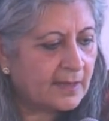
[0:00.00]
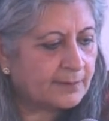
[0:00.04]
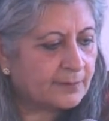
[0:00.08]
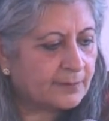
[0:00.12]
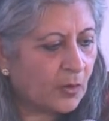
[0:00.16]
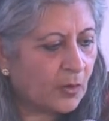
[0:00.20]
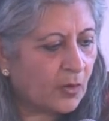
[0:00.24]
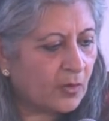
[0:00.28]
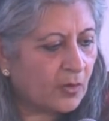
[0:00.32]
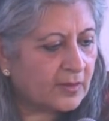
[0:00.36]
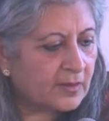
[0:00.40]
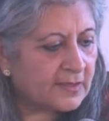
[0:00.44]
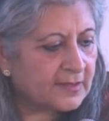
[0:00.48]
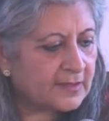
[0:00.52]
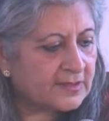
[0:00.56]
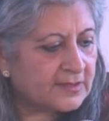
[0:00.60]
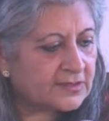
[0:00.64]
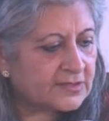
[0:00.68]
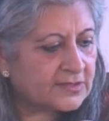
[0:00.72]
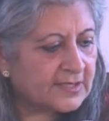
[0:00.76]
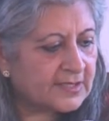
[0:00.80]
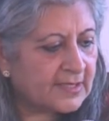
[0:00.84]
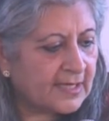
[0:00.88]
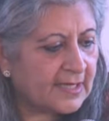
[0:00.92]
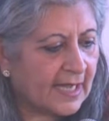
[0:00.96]
born in the
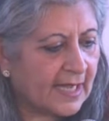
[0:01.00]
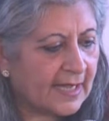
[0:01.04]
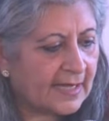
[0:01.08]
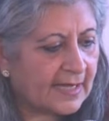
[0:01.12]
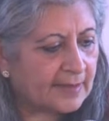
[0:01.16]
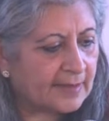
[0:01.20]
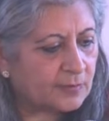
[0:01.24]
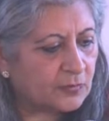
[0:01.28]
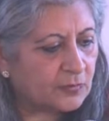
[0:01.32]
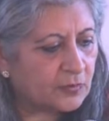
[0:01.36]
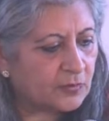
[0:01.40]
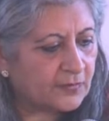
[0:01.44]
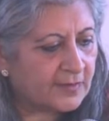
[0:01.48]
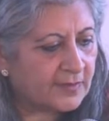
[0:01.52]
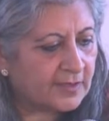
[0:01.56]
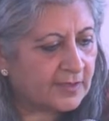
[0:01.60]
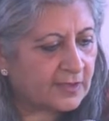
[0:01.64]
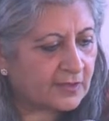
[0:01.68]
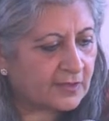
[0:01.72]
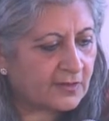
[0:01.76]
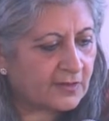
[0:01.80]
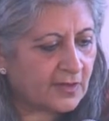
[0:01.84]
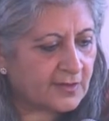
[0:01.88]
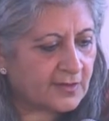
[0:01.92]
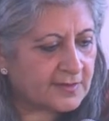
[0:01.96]
Qinghai, moving
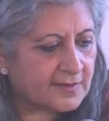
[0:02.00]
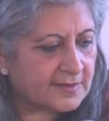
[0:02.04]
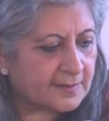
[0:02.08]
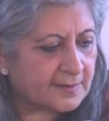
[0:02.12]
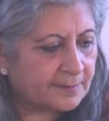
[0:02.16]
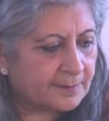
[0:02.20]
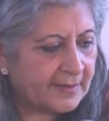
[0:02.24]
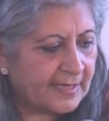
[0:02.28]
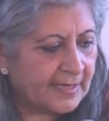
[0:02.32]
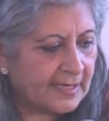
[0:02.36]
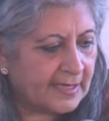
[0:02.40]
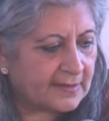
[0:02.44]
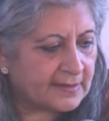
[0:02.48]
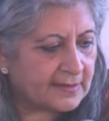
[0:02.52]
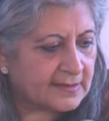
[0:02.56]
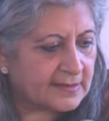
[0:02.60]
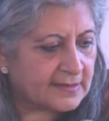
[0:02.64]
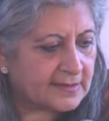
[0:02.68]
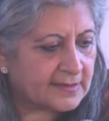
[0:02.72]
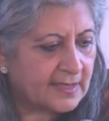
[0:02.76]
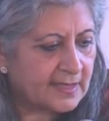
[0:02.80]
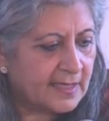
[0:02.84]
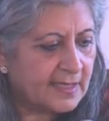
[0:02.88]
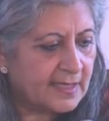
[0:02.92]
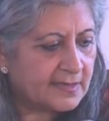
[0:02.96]
across the
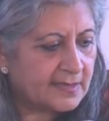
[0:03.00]
plains,